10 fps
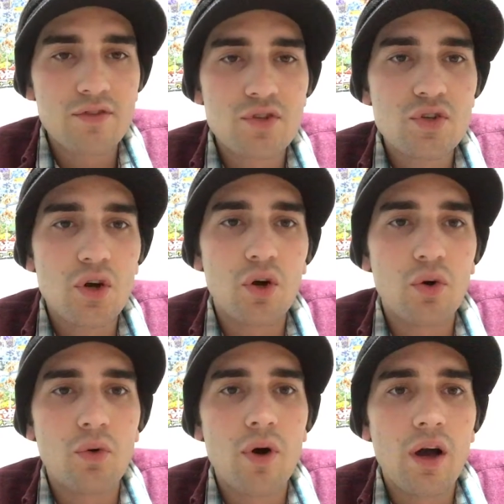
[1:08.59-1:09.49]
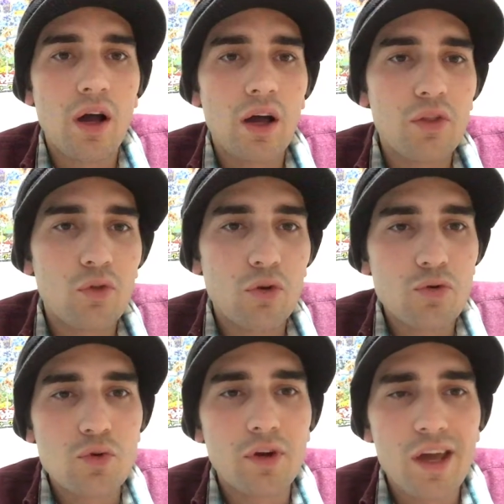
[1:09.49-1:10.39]
So there
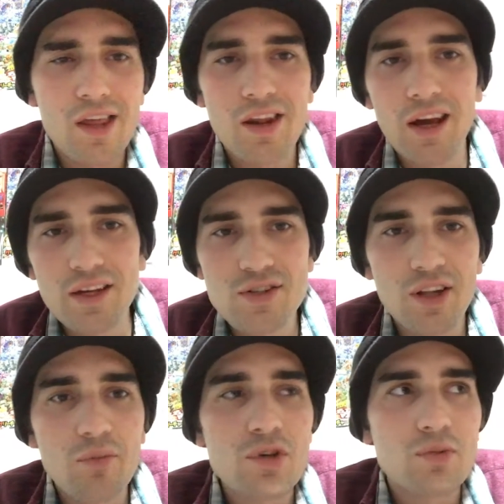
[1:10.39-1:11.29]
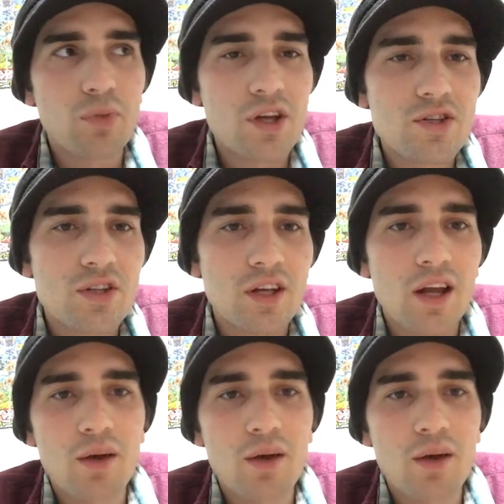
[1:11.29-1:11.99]
was one day that I accidentally misplaced it.